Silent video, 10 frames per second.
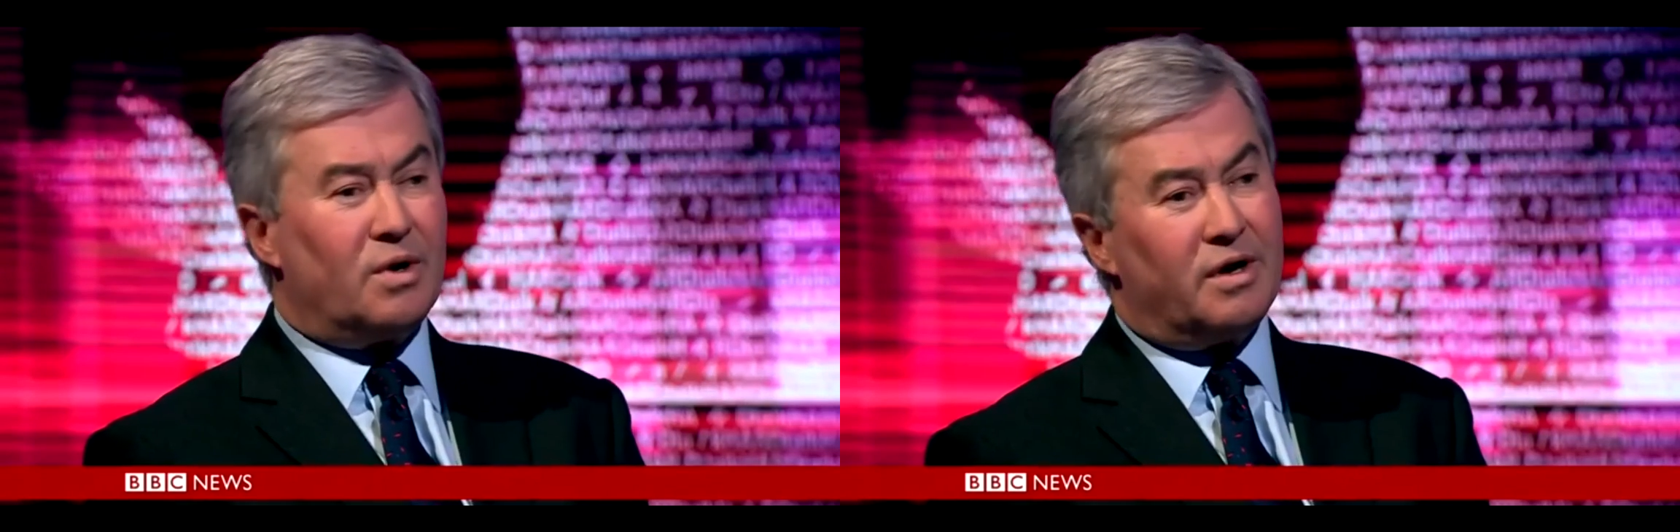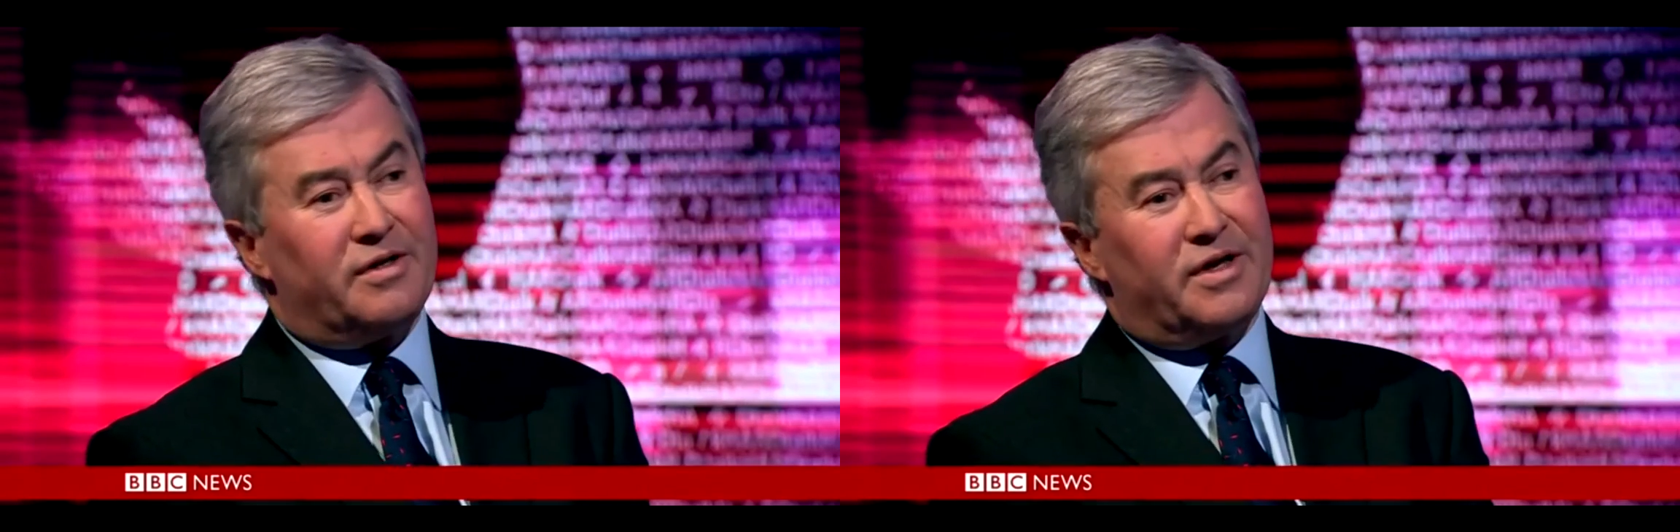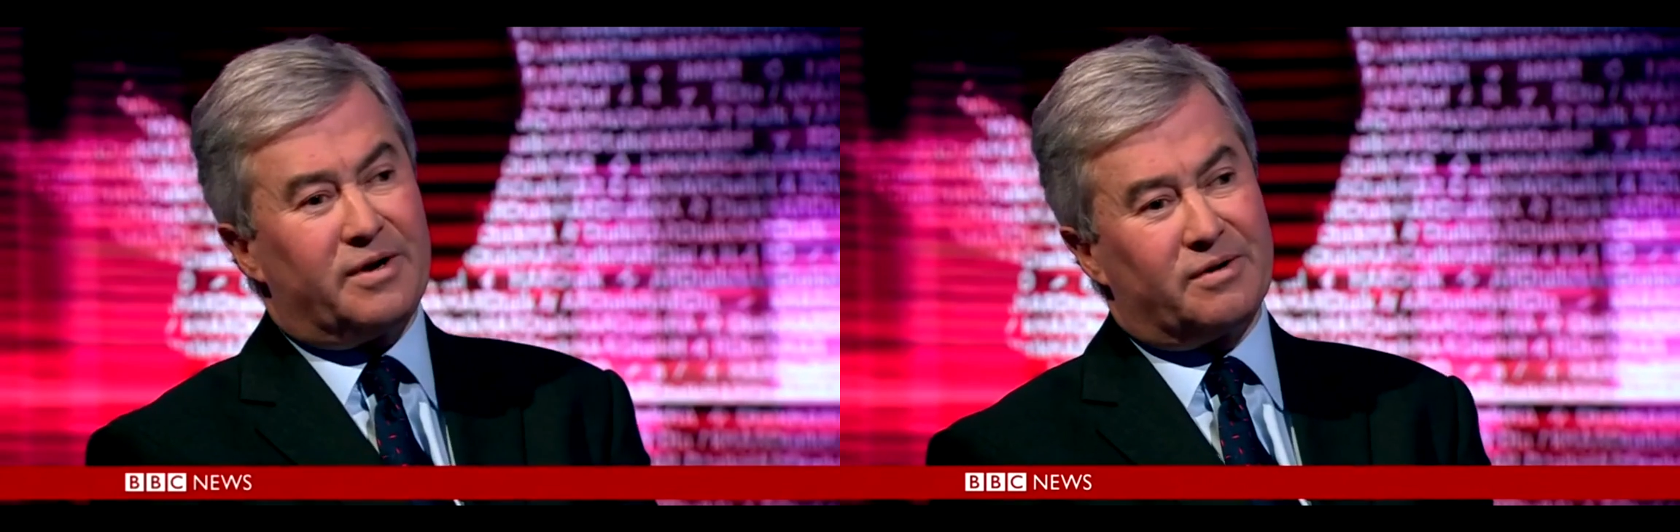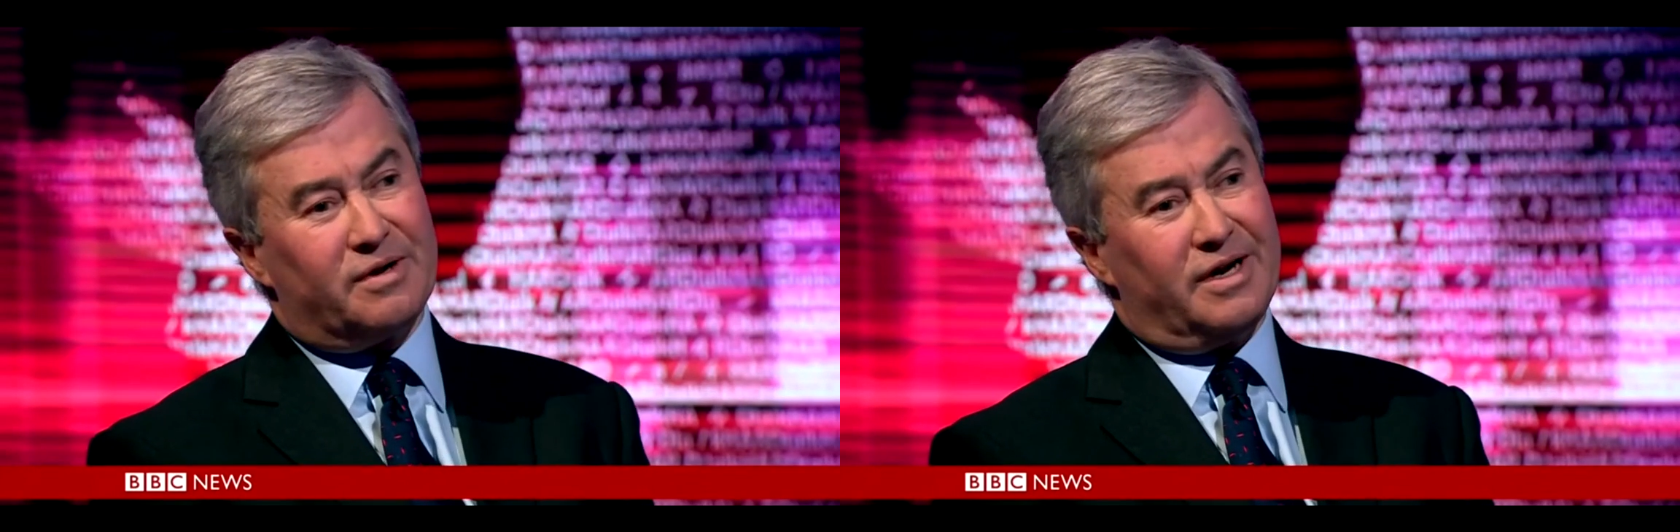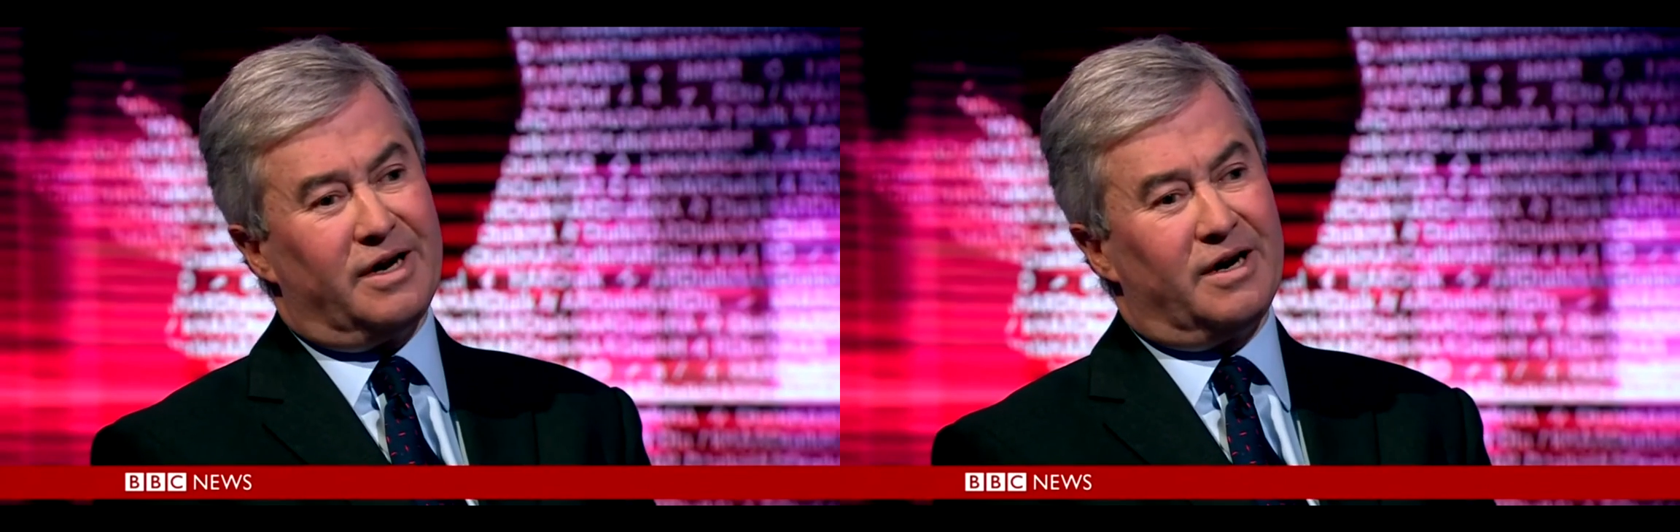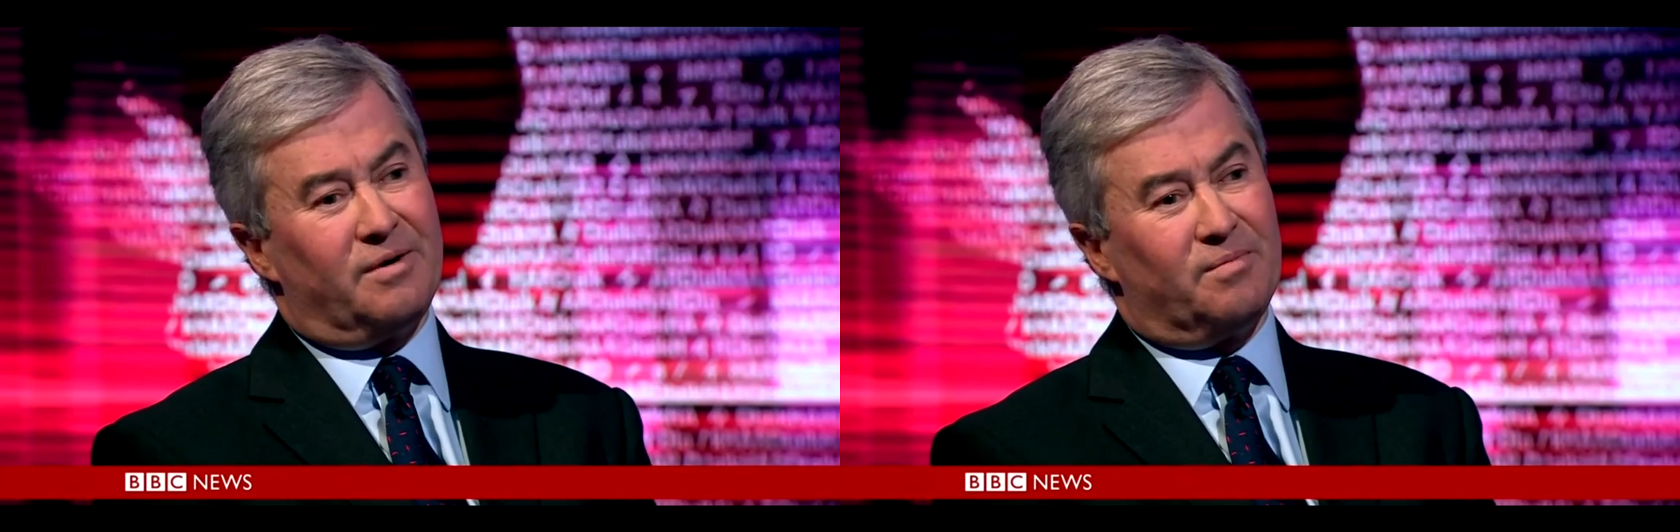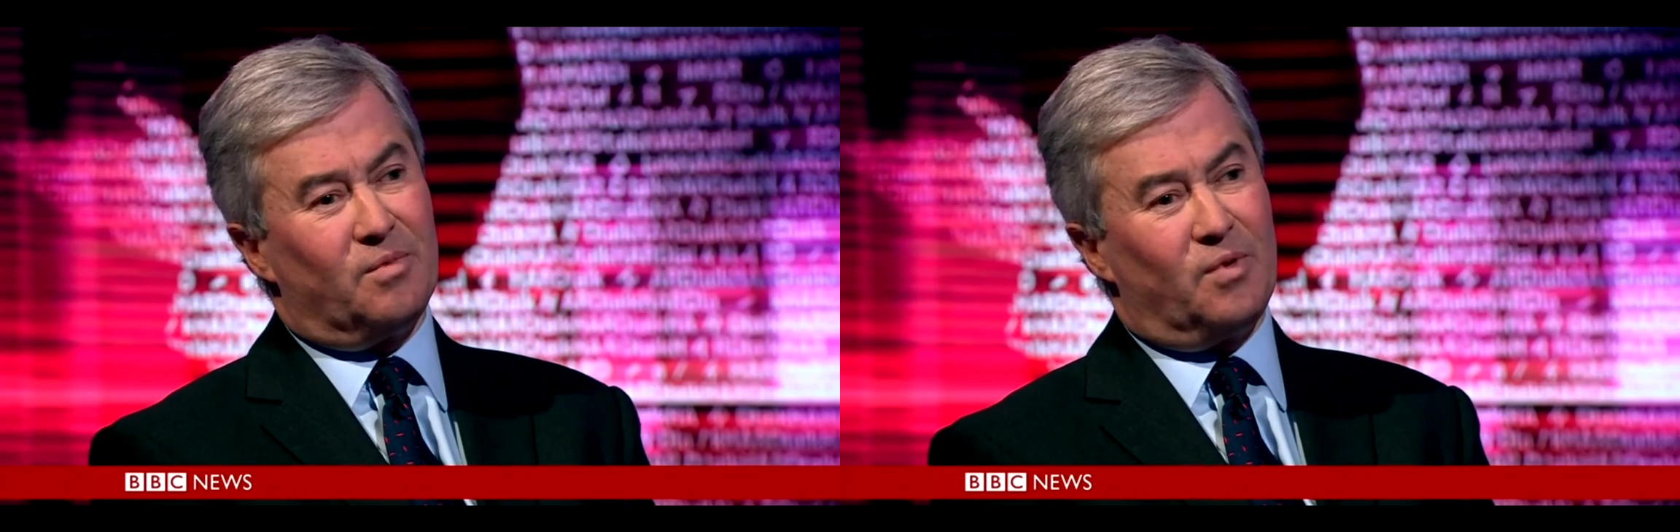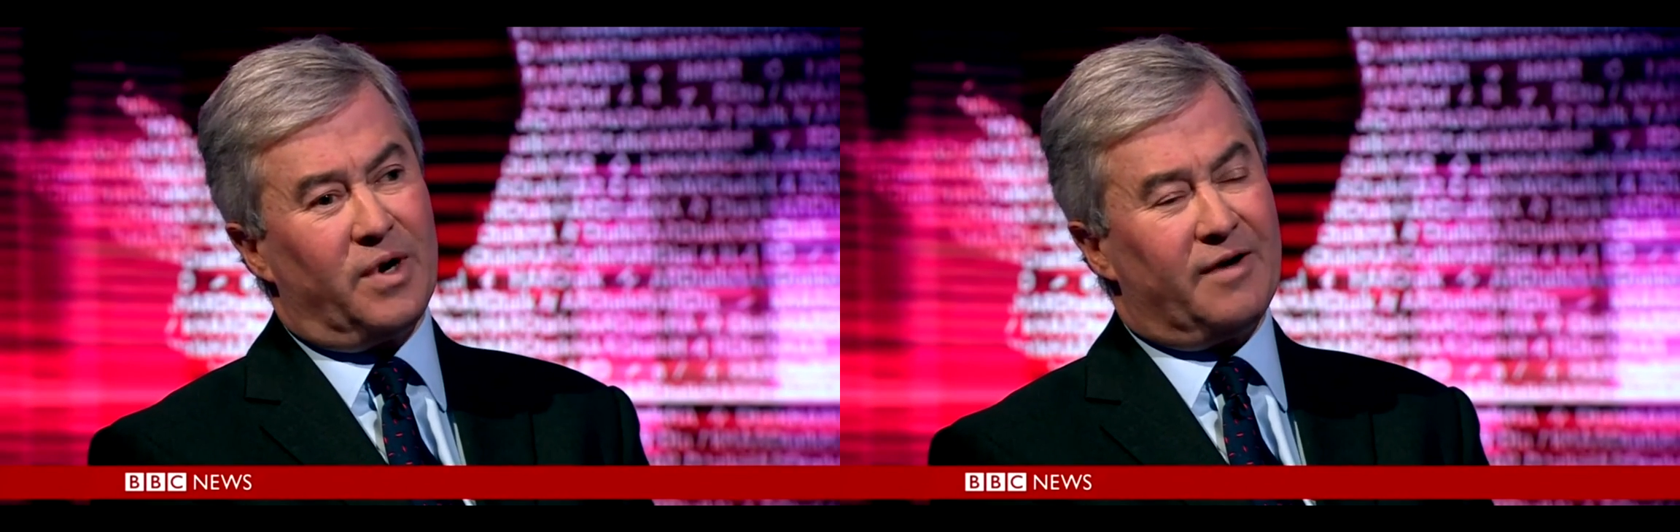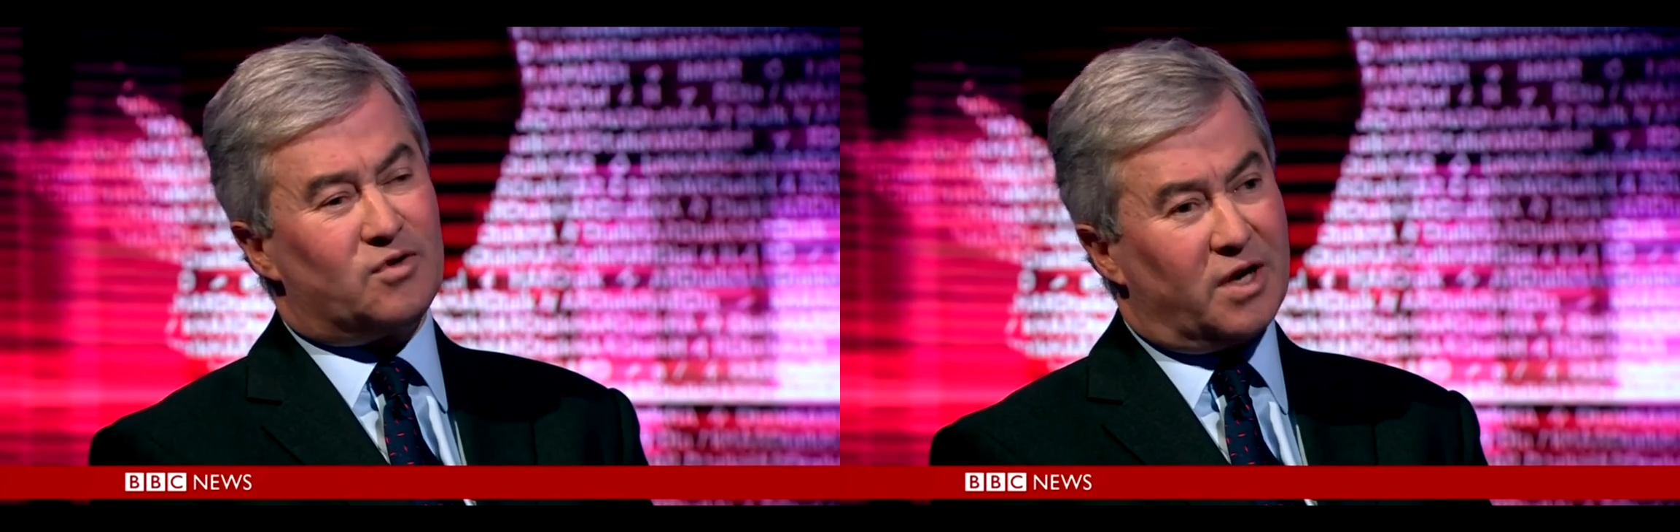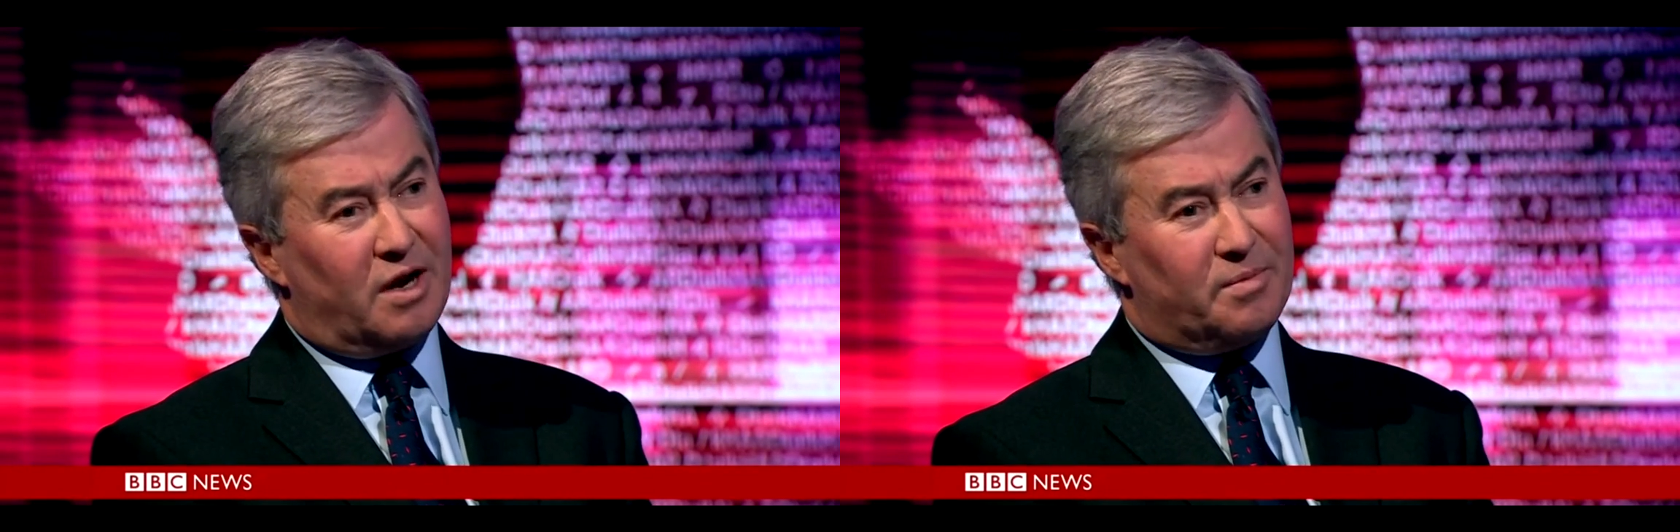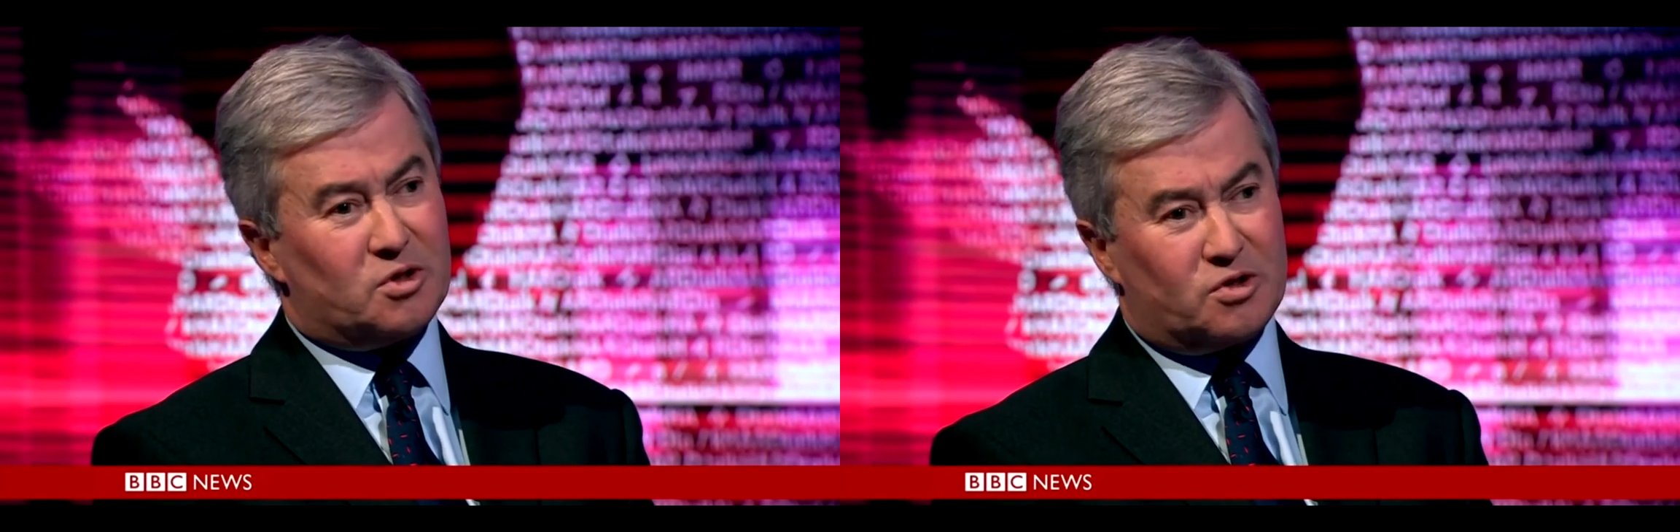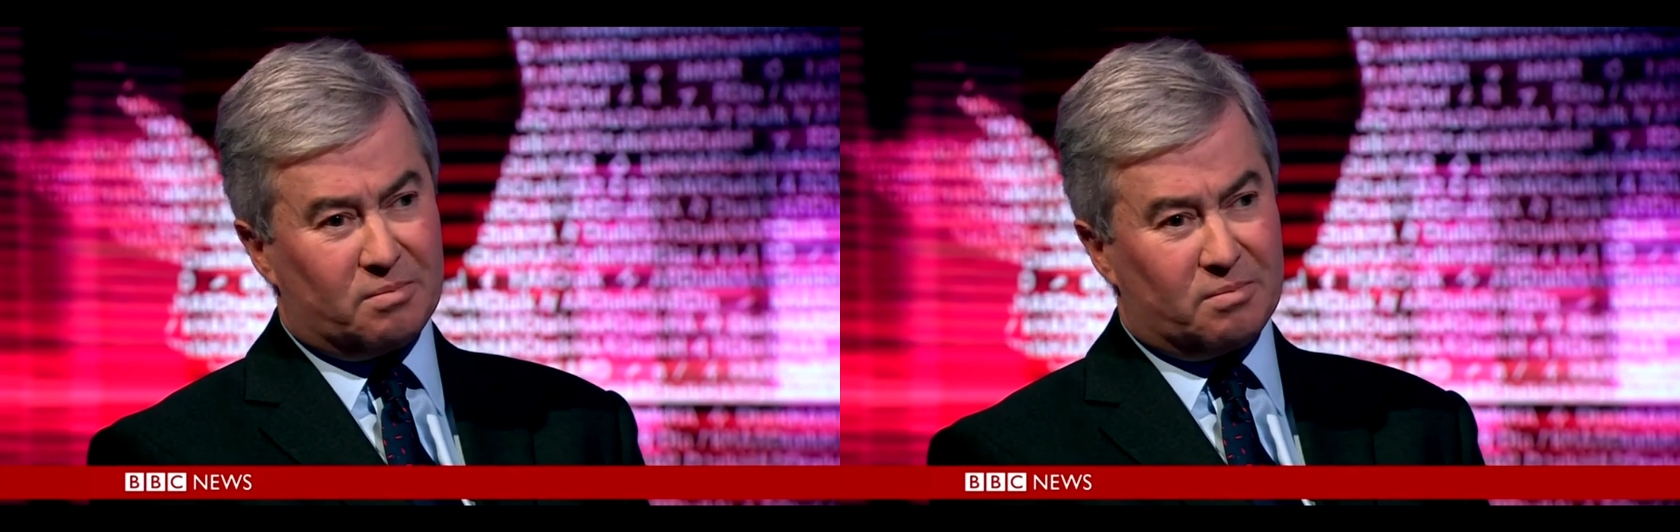Well, I think we have to allow Mr.